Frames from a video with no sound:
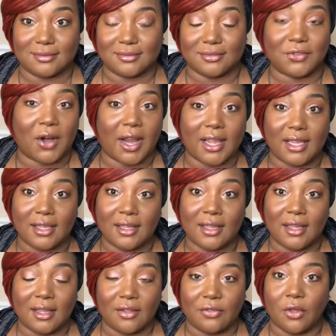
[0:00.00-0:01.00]
Right?
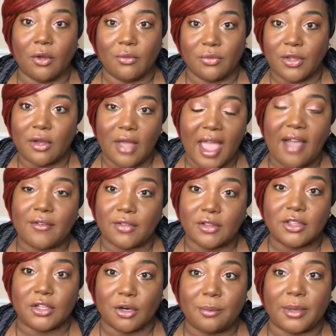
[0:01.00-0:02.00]
They'll, they'll have a
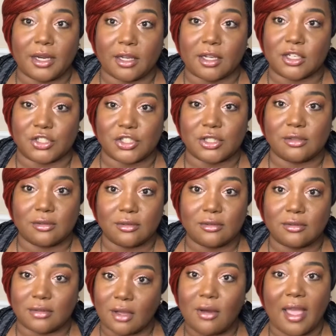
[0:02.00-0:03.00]
little bit of cushion.
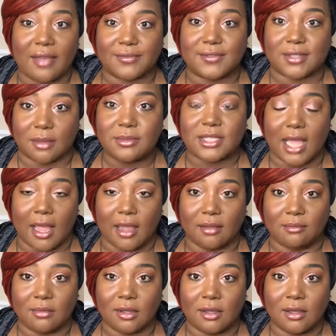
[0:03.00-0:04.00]
They'll have some time.